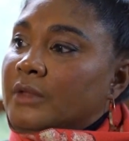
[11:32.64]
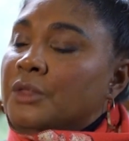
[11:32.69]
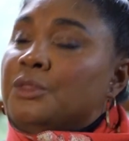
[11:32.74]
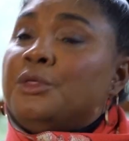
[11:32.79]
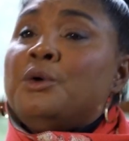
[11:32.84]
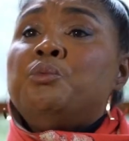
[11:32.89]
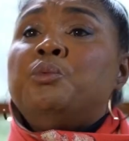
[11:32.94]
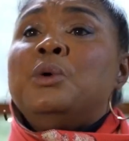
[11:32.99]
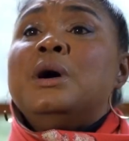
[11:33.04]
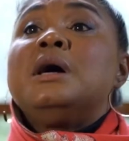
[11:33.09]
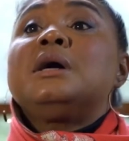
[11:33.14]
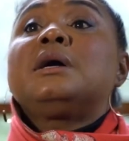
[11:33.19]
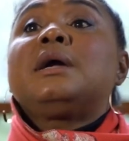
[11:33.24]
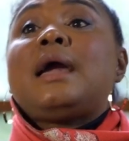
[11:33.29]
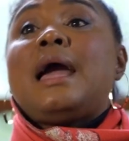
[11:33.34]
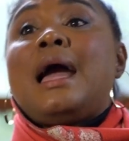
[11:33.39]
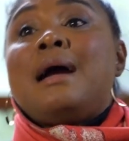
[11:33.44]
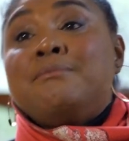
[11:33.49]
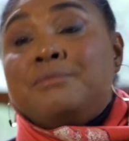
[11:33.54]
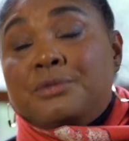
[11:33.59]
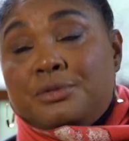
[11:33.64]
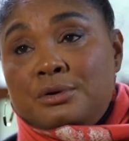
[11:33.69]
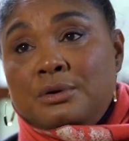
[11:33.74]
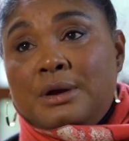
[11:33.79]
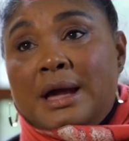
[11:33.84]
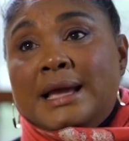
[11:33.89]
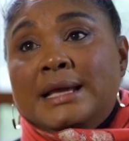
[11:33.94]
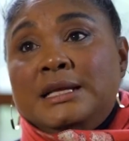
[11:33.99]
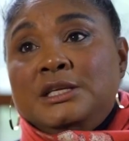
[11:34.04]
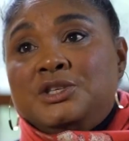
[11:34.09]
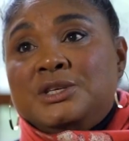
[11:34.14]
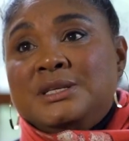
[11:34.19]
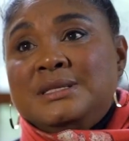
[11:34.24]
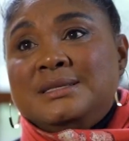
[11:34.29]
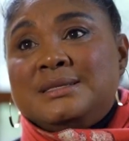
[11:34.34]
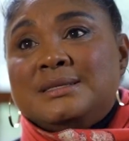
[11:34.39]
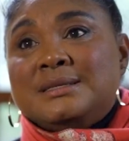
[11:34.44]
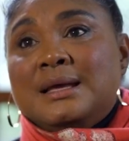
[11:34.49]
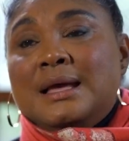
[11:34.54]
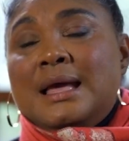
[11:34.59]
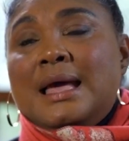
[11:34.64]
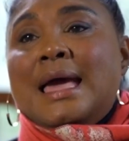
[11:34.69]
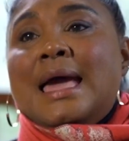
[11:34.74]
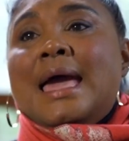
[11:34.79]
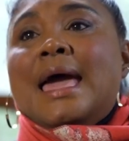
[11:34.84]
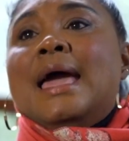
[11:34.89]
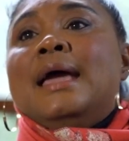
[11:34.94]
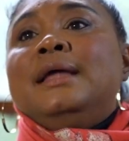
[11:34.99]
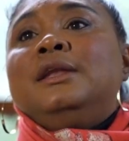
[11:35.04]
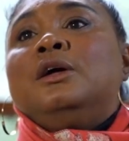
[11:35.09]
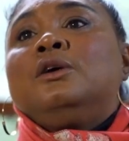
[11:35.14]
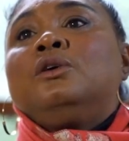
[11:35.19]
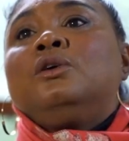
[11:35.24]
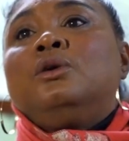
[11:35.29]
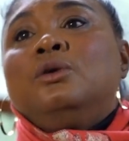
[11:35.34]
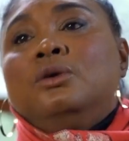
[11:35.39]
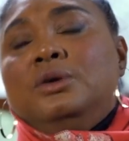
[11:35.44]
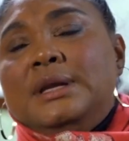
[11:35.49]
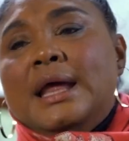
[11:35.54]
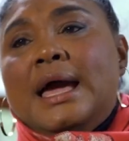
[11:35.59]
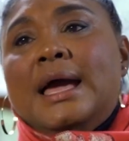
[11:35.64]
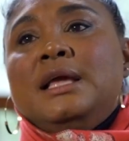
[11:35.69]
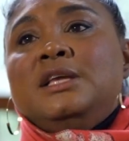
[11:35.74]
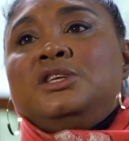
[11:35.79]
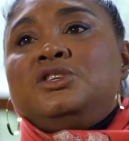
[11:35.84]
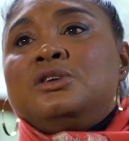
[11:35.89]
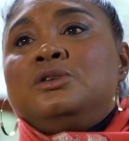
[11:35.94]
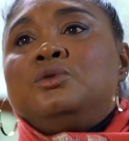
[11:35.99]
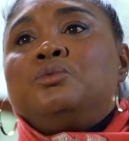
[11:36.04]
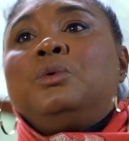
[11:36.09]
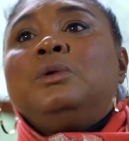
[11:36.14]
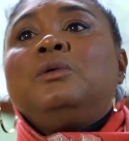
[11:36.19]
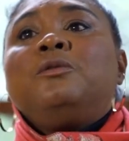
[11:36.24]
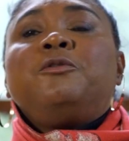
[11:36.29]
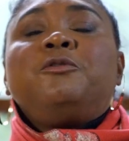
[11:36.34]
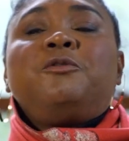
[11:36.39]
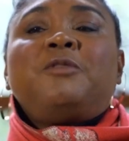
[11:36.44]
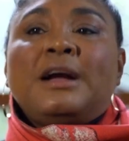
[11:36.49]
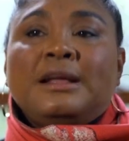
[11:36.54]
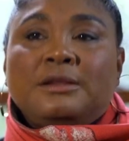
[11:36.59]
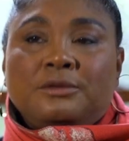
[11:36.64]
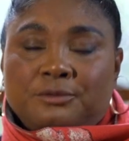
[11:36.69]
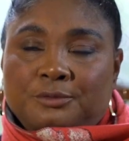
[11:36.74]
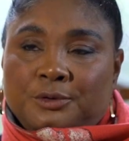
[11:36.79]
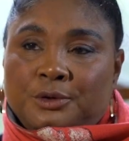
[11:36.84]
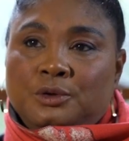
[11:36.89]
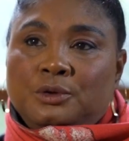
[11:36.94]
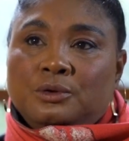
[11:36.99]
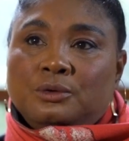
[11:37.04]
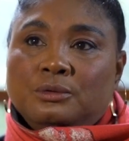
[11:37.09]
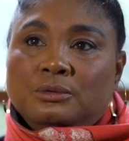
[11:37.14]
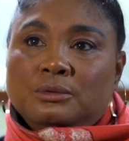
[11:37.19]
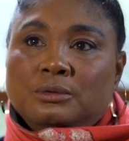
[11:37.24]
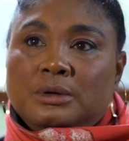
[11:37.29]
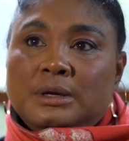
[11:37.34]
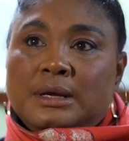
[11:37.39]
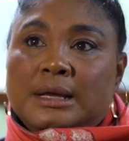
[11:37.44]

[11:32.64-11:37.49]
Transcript: work comes through agents, and a good agent will fight for you.